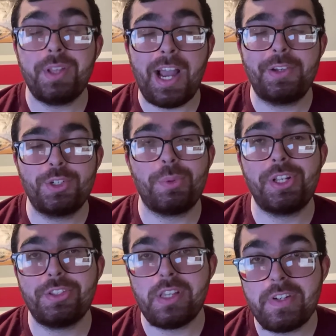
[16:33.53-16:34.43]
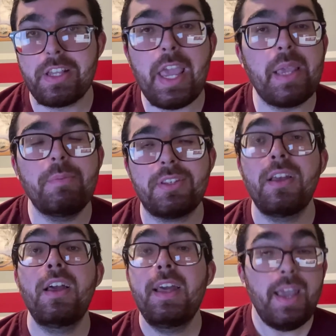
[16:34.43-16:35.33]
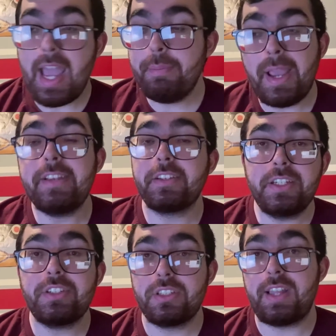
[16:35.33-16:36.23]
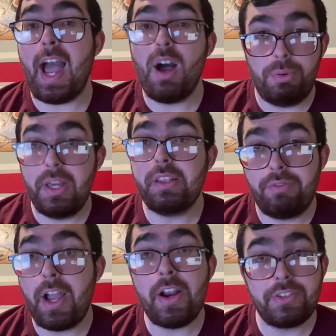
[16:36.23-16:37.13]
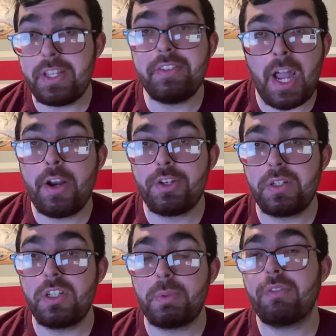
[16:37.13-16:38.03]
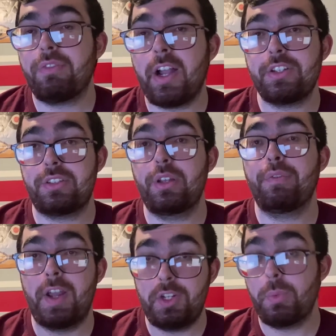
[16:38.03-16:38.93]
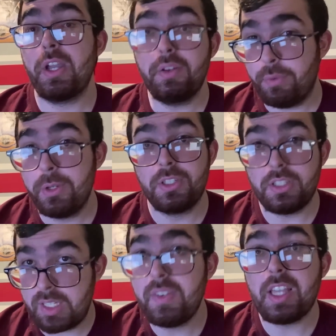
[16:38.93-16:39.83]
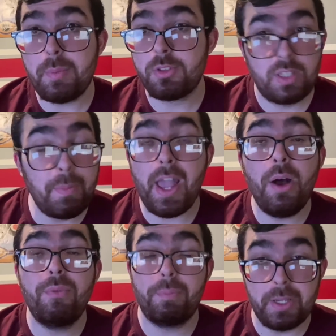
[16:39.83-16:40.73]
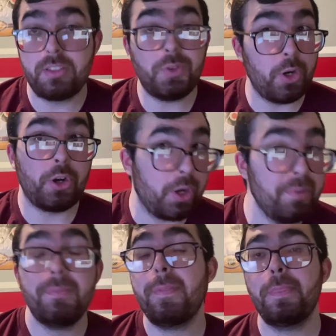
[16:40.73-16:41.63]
Islanders won in seven games and basically just outplayed the Flyers the entire series, but the Flyers still found a way to force it to seven games somehow because of Carter Hart.